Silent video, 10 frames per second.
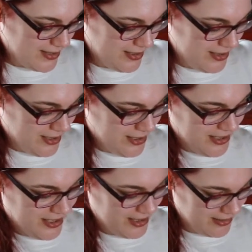I
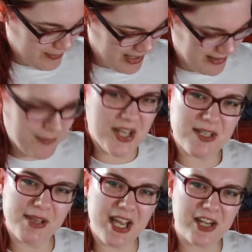think
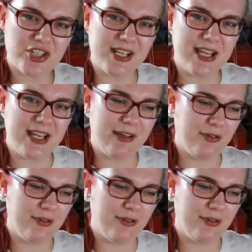possibly actually